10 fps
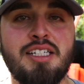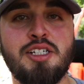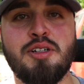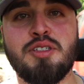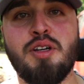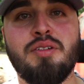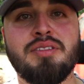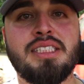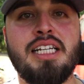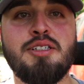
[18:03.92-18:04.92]
this year. So
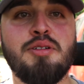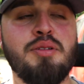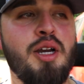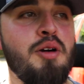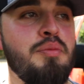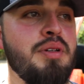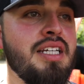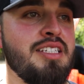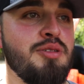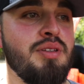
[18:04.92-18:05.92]
stay tuned. I hope you
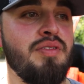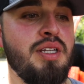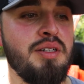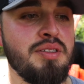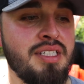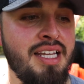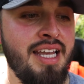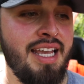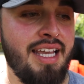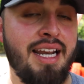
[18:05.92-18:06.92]
guys enjoyed the videos,
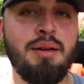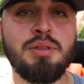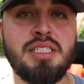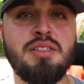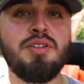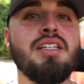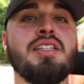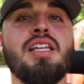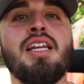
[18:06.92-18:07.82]
and I will see you guys on the